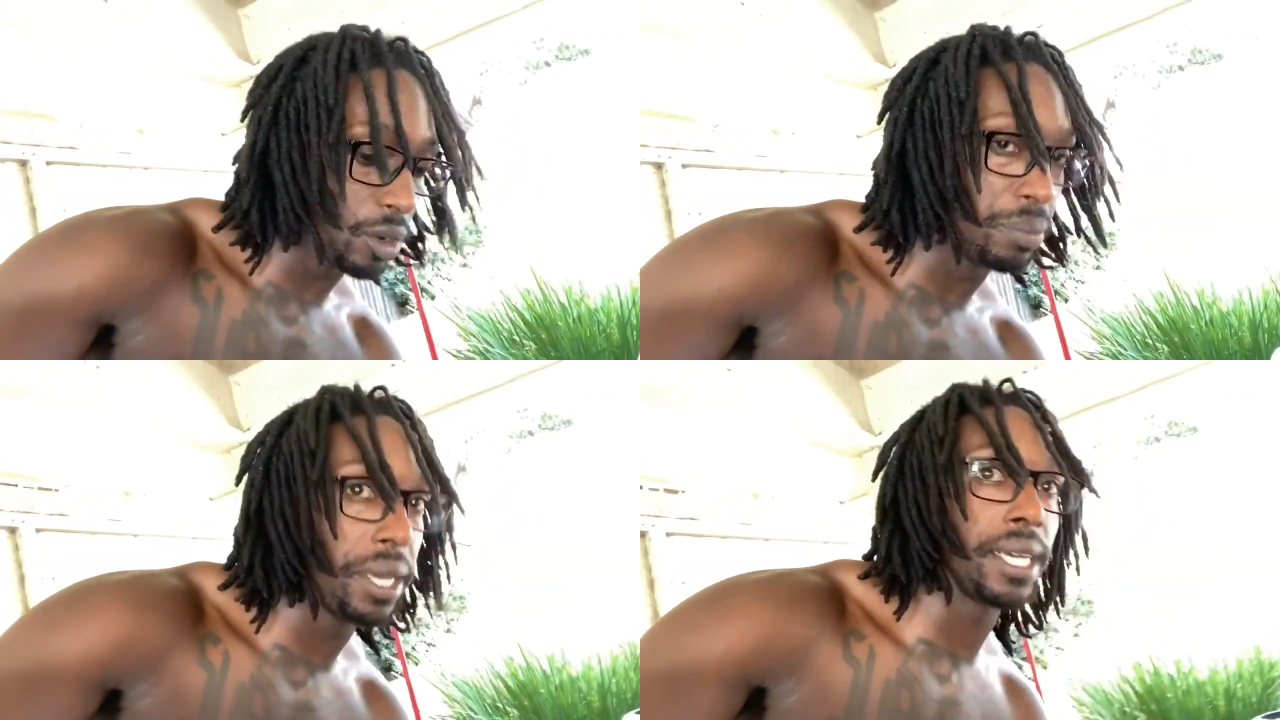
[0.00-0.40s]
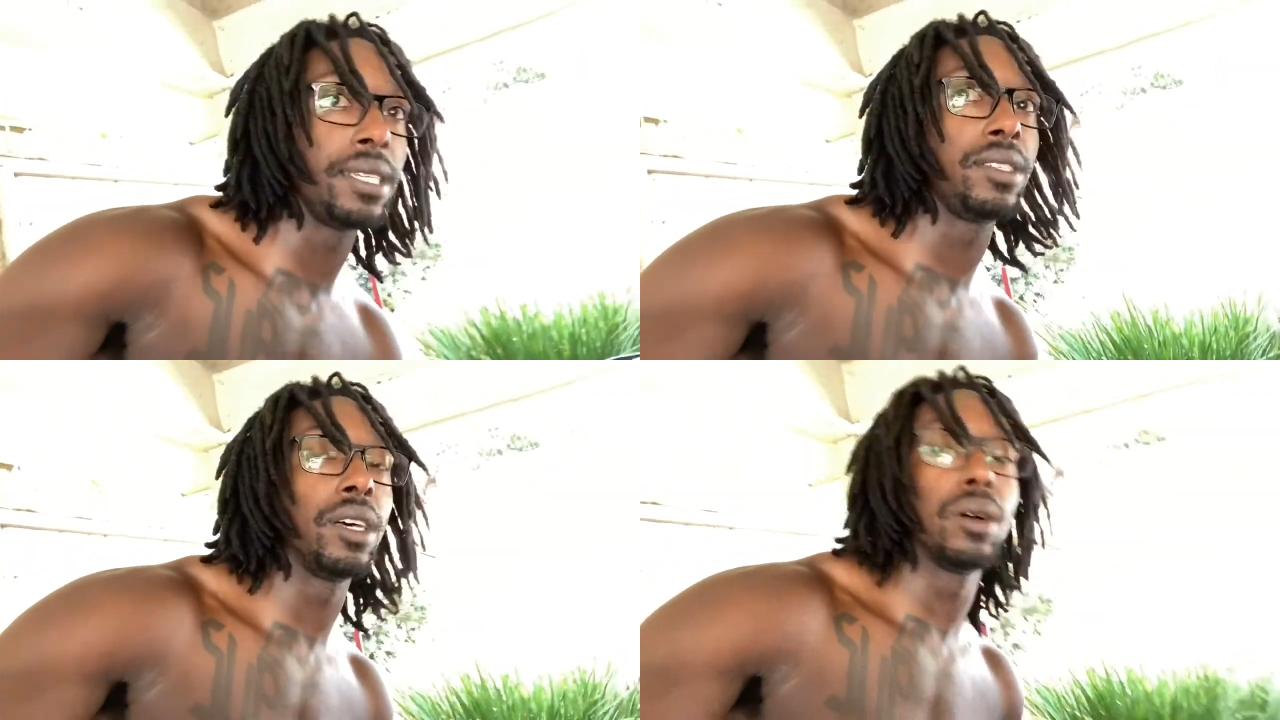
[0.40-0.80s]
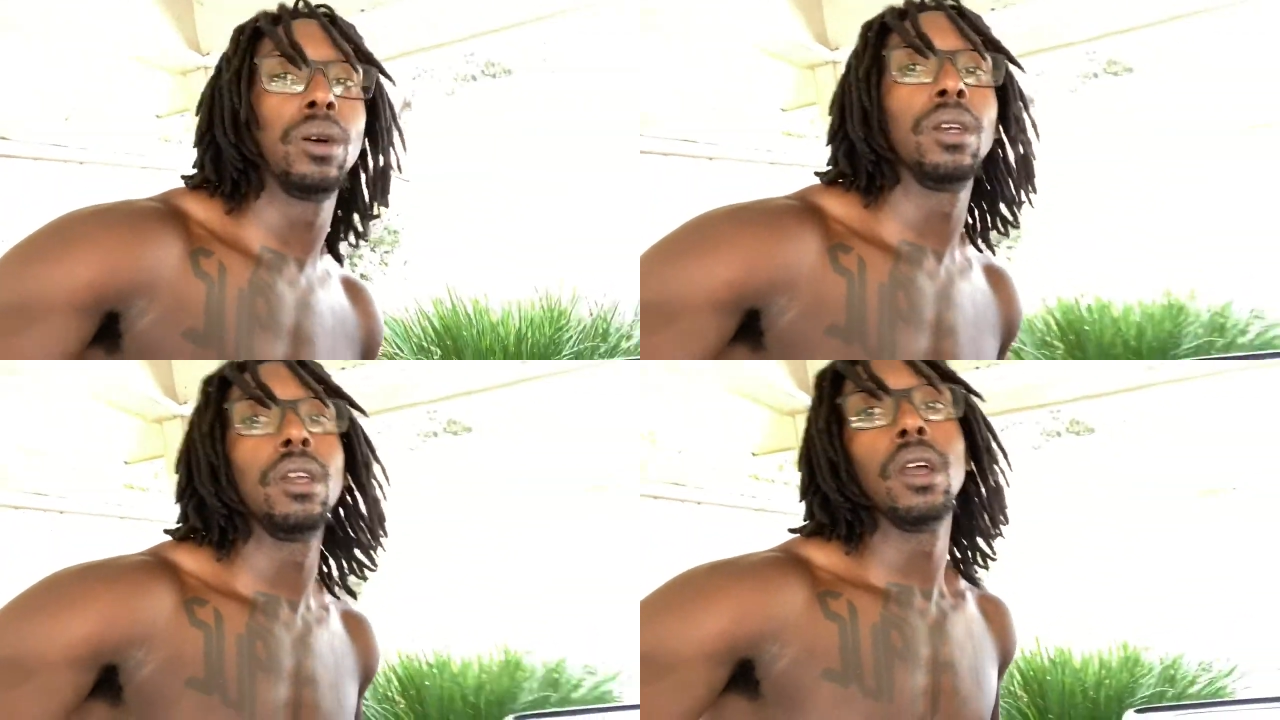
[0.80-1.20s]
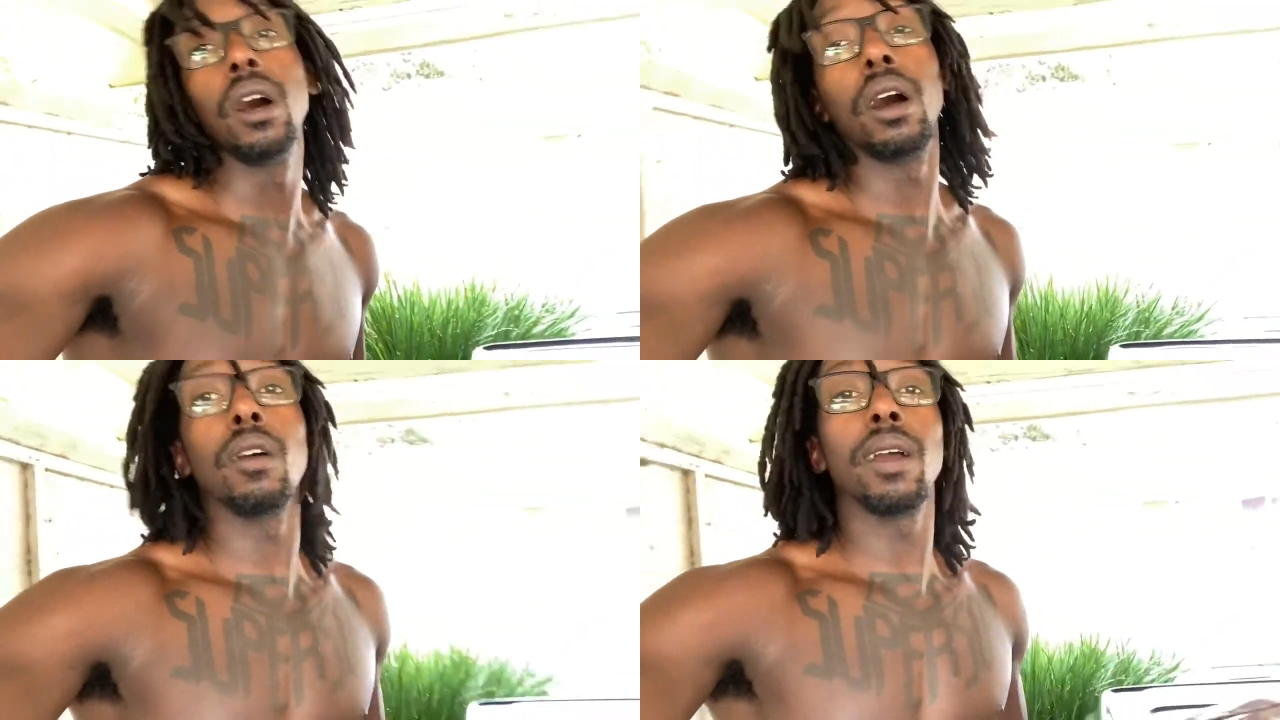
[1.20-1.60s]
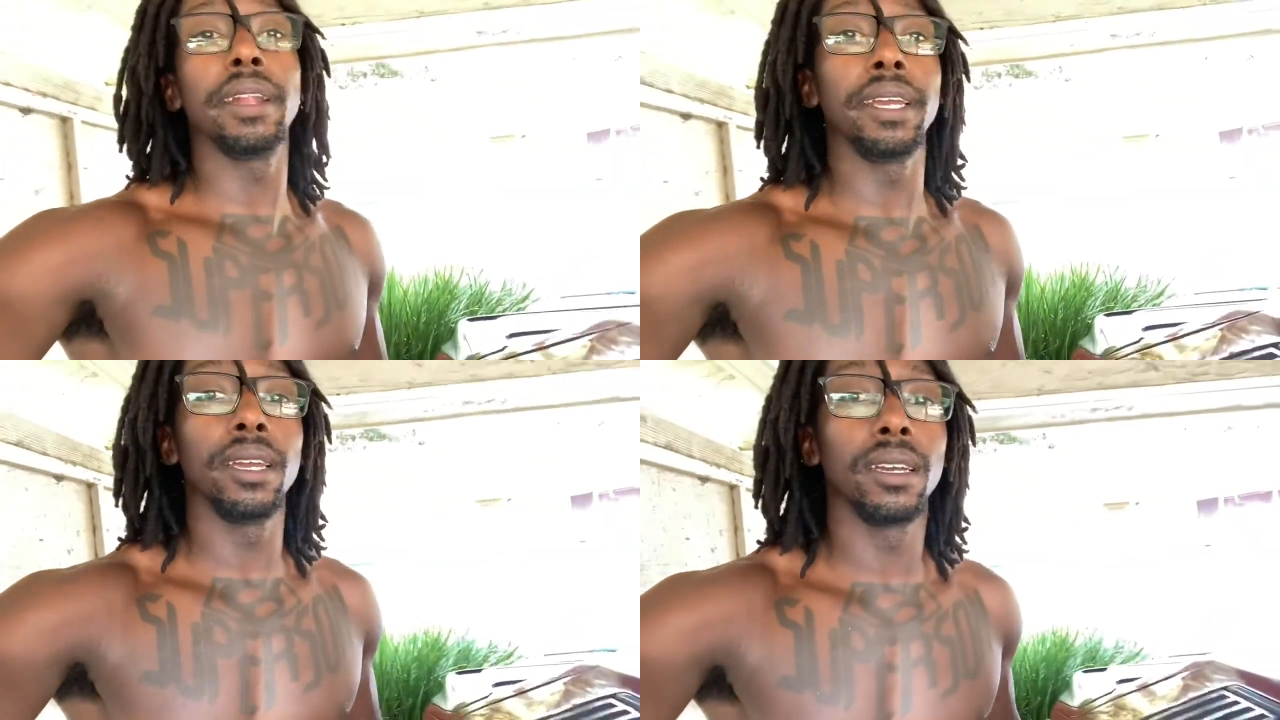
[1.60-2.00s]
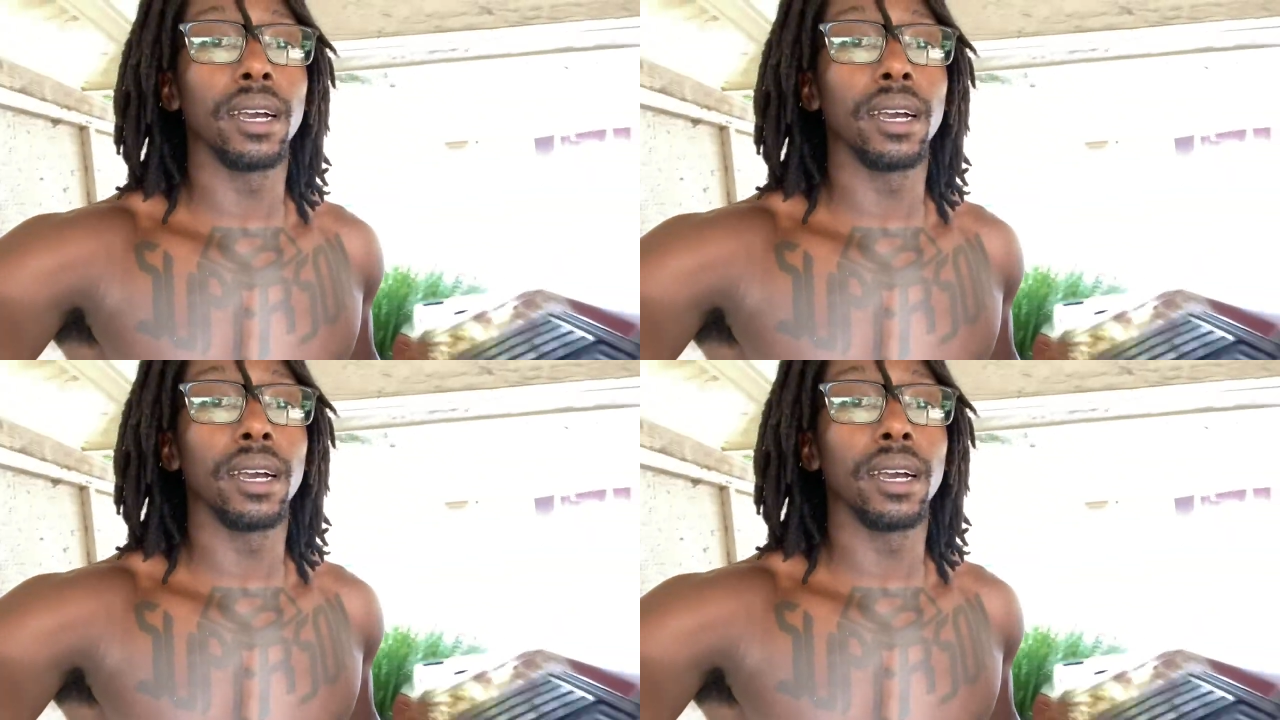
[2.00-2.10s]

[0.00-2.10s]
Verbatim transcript: biggie. So alrighty,